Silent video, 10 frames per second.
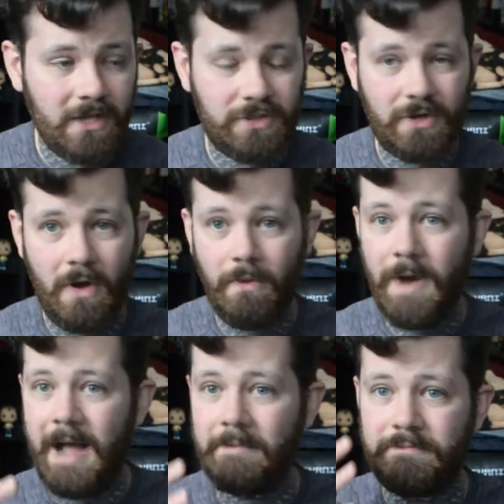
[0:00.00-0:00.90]
so
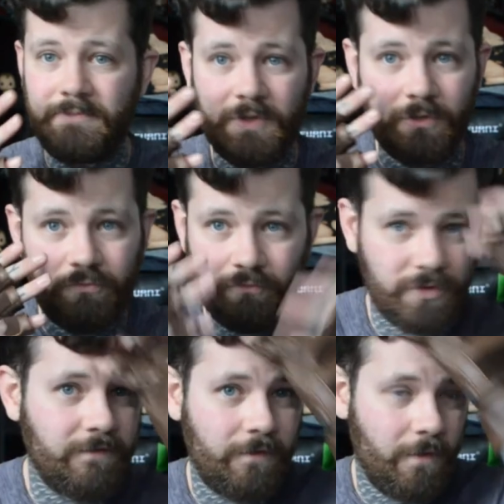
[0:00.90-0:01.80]
I'm just
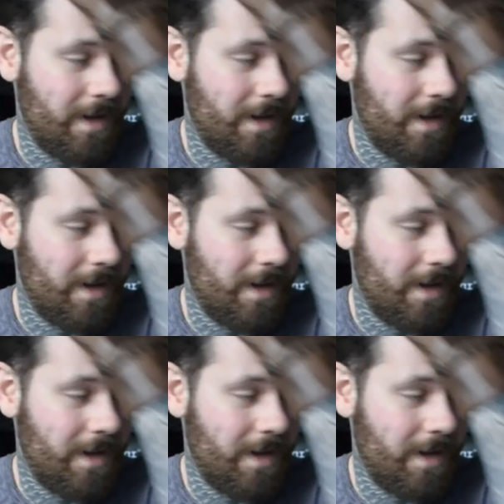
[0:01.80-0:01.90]
rushing through